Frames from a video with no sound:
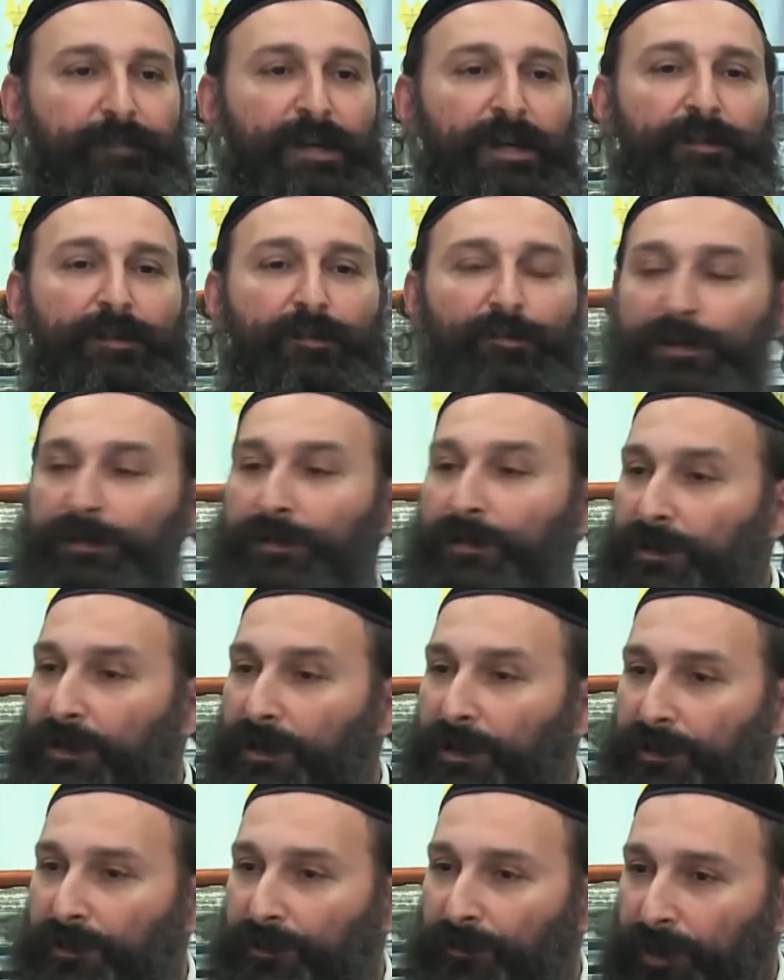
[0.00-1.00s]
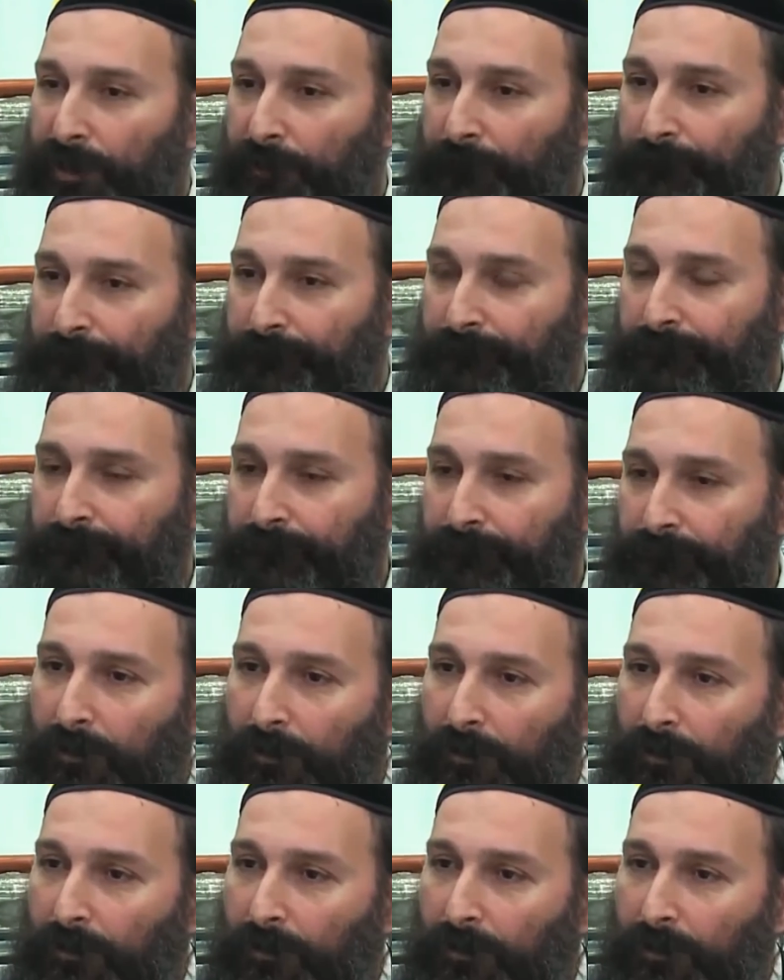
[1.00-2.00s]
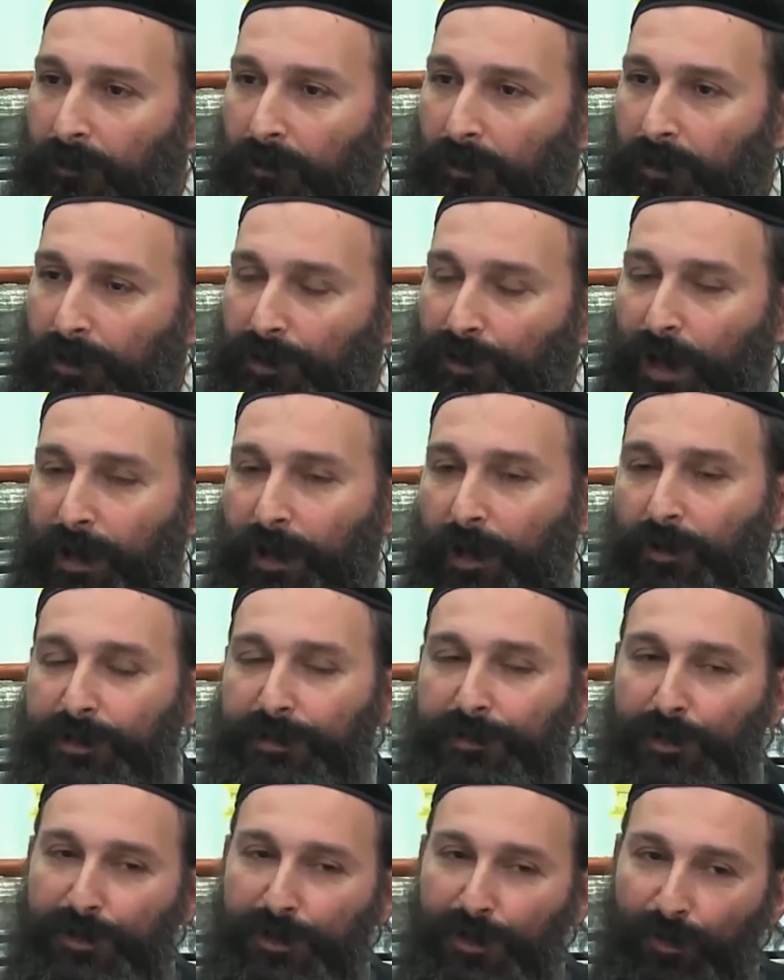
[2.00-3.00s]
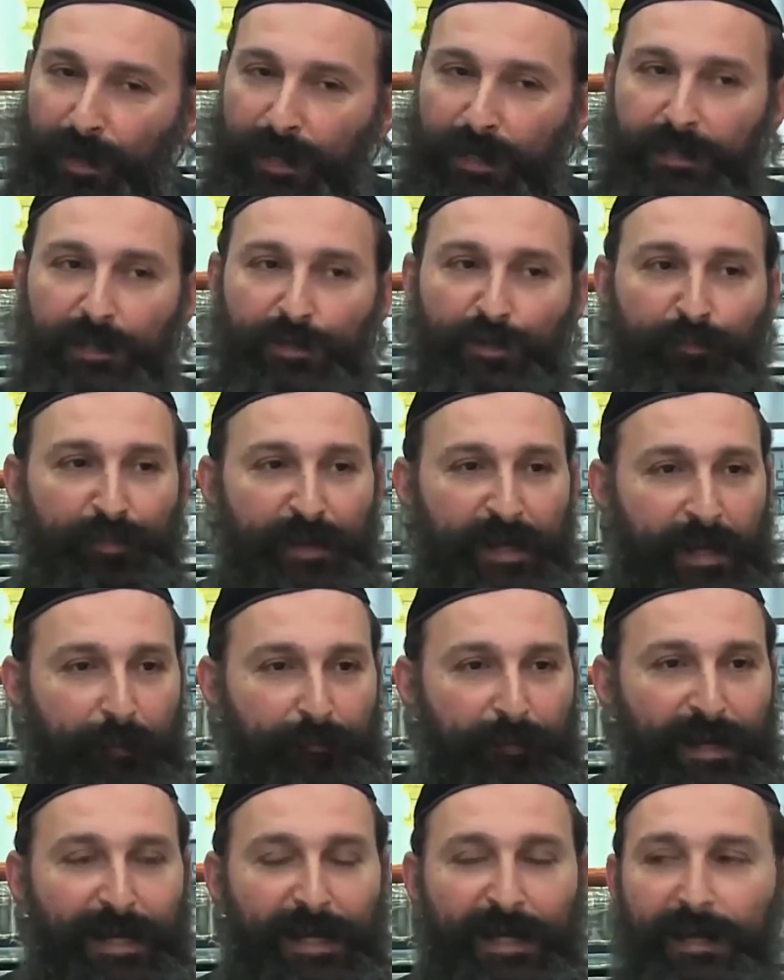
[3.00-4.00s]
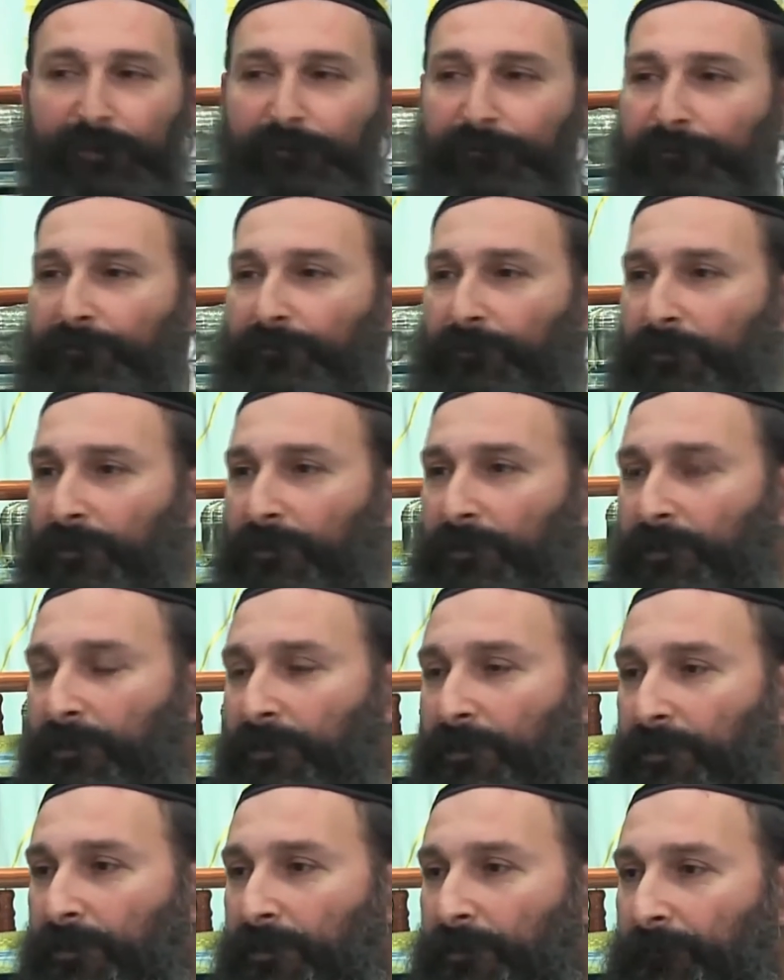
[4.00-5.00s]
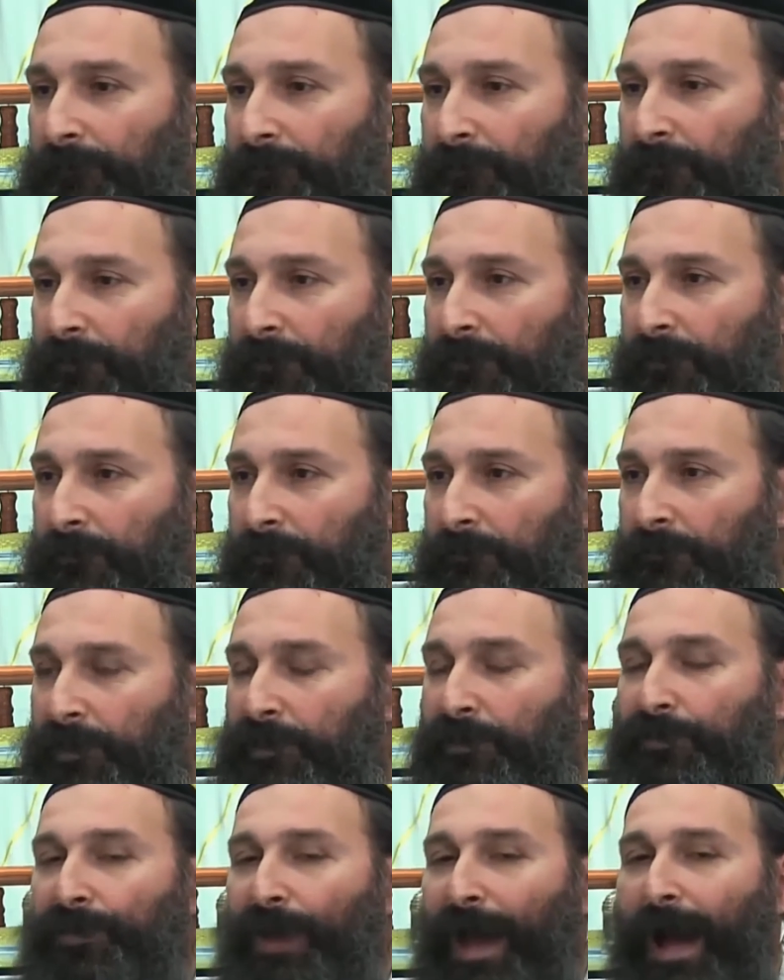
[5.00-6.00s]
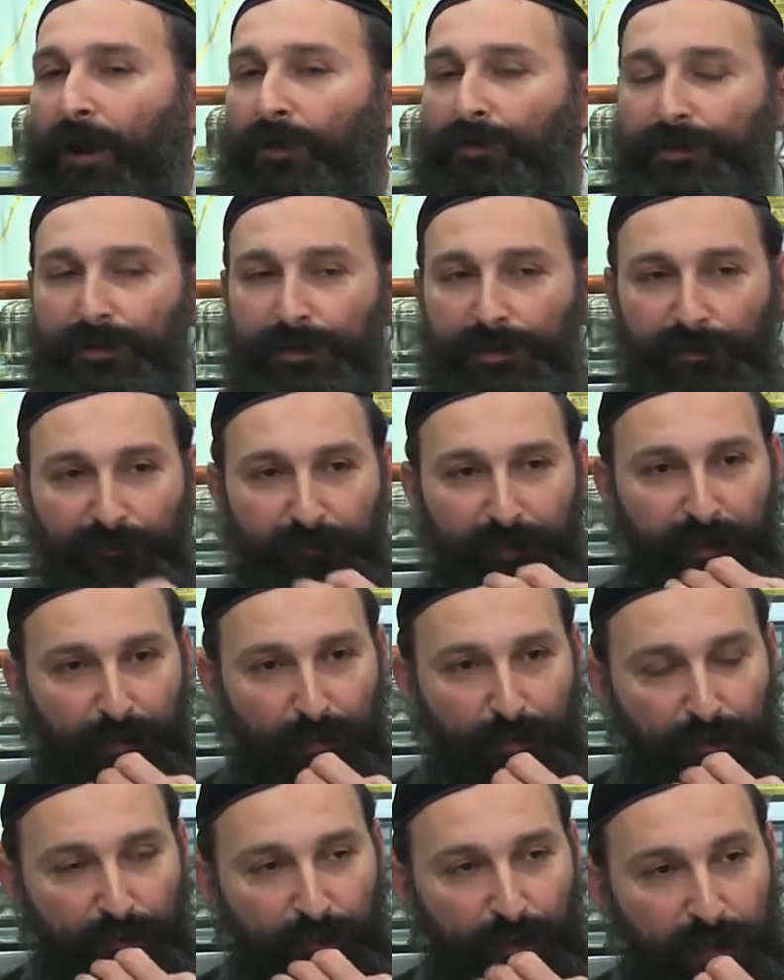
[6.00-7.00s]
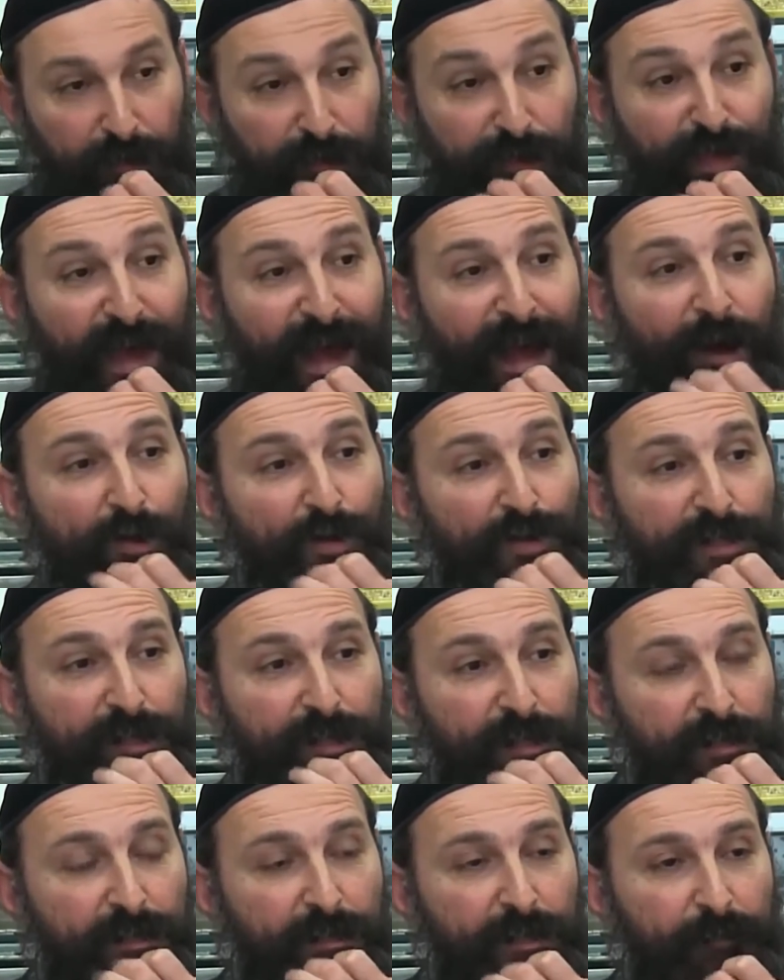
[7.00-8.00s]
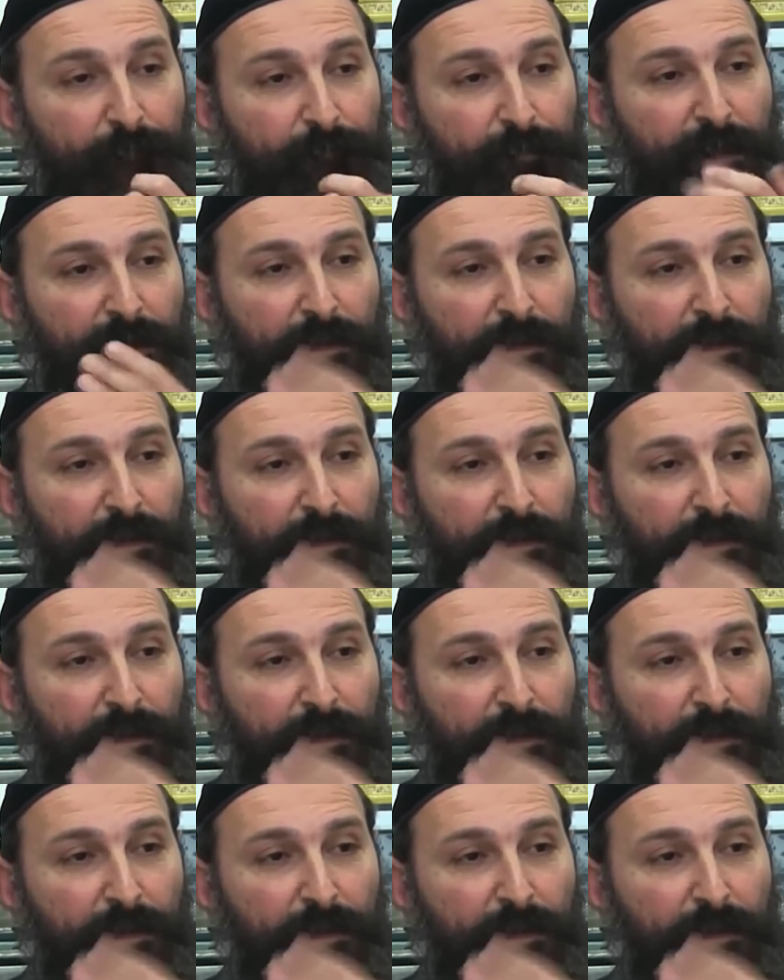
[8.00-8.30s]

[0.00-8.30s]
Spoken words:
And the rest is history. So I know it's not so easy to pick up and leave, but thousands of people do it. Thousands.